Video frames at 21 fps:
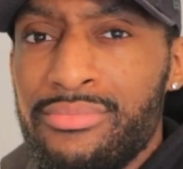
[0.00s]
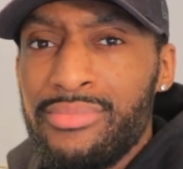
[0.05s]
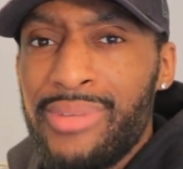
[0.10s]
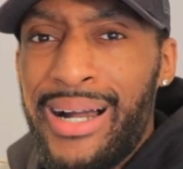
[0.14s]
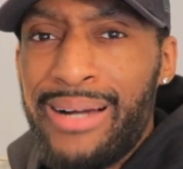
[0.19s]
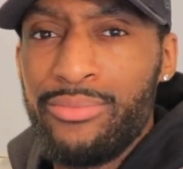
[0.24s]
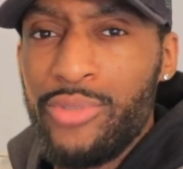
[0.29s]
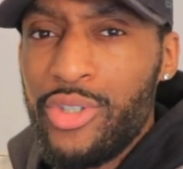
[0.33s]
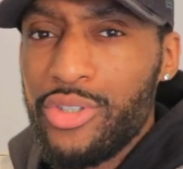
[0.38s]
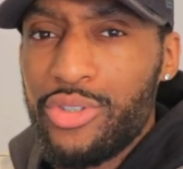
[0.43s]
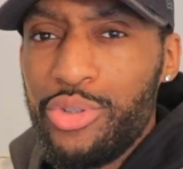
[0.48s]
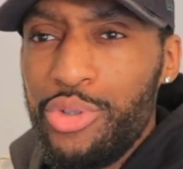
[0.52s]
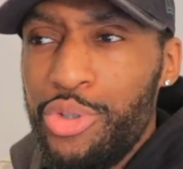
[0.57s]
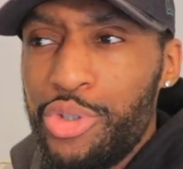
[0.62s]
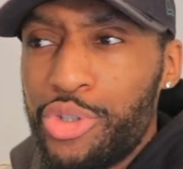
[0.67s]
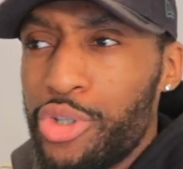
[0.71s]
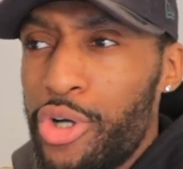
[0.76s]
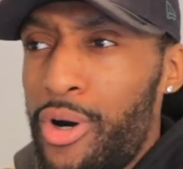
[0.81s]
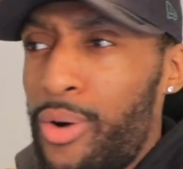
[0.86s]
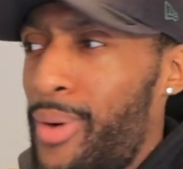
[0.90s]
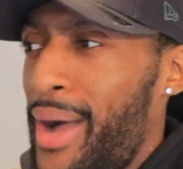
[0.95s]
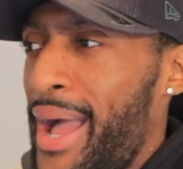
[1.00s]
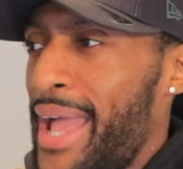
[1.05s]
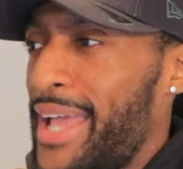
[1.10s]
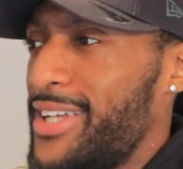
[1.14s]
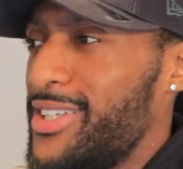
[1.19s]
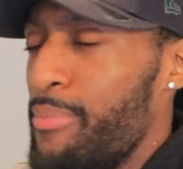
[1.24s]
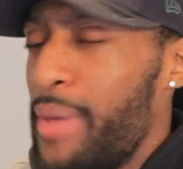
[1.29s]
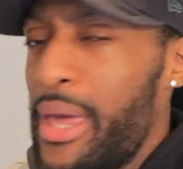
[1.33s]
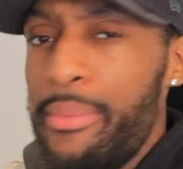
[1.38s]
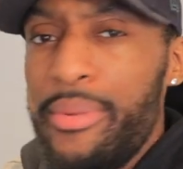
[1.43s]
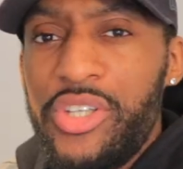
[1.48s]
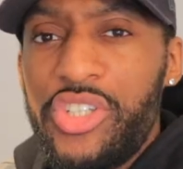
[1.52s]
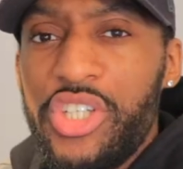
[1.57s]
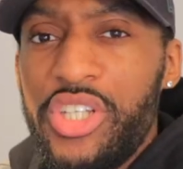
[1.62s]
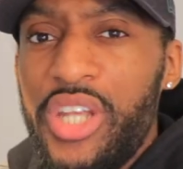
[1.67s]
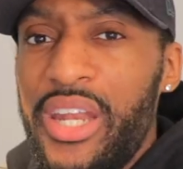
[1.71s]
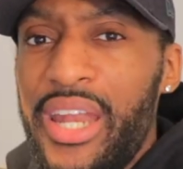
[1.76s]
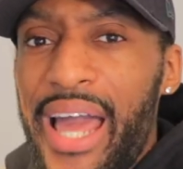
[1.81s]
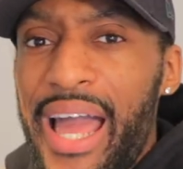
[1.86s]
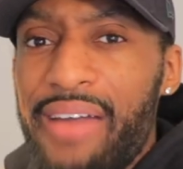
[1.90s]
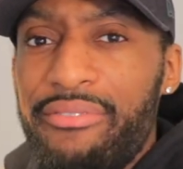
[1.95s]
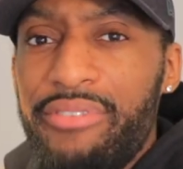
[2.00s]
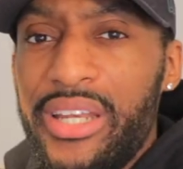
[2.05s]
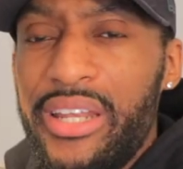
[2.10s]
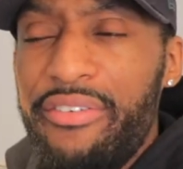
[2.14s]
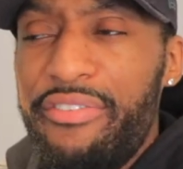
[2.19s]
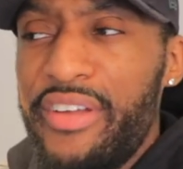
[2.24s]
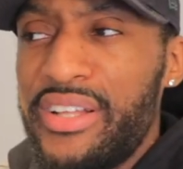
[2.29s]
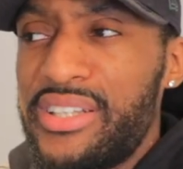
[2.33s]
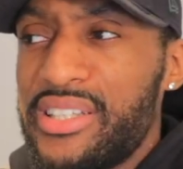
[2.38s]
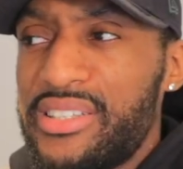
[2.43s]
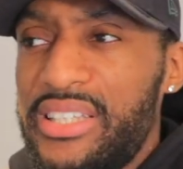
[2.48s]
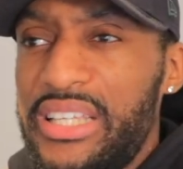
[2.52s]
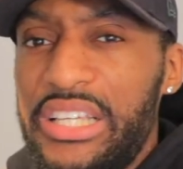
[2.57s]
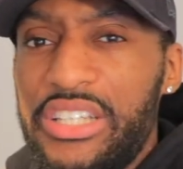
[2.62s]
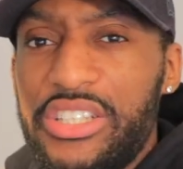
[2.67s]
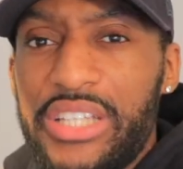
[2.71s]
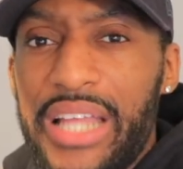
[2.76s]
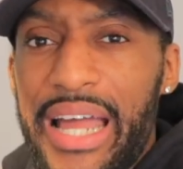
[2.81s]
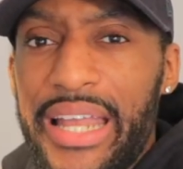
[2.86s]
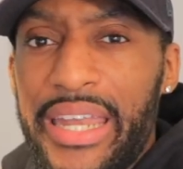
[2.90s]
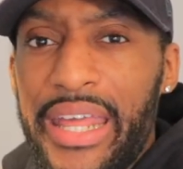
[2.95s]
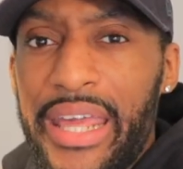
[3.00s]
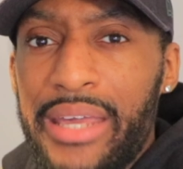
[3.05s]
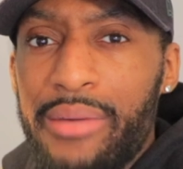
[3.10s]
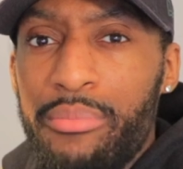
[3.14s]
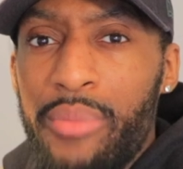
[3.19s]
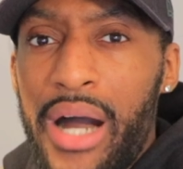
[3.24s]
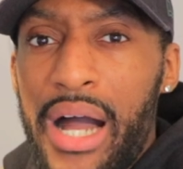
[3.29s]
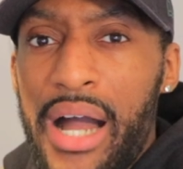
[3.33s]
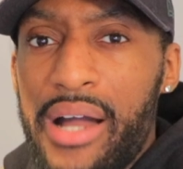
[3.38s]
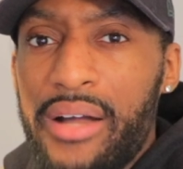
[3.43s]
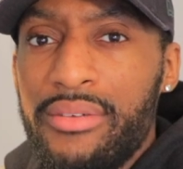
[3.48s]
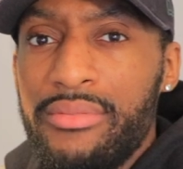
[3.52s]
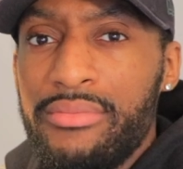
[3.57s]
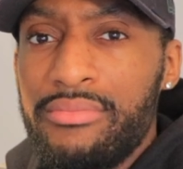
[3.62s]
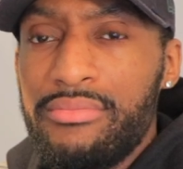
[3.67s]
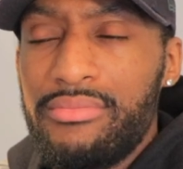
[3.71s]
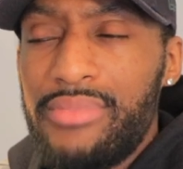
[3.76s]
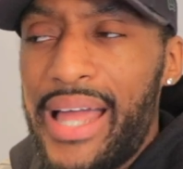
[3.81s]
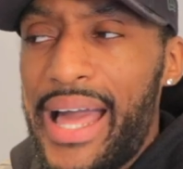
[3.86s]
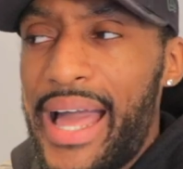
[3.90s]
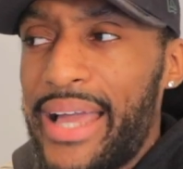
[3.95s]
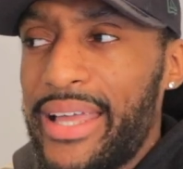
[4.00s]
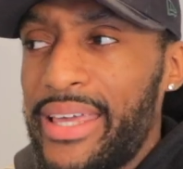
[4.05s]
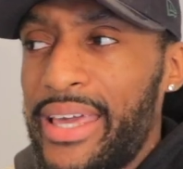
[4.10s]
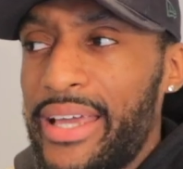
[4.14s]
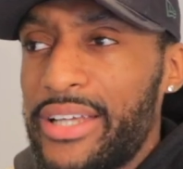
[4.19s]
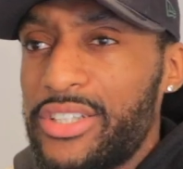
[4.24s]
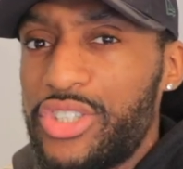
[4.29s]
I'm not too sure why. Maybe she didn't have anything to teach that day, but like, yeah,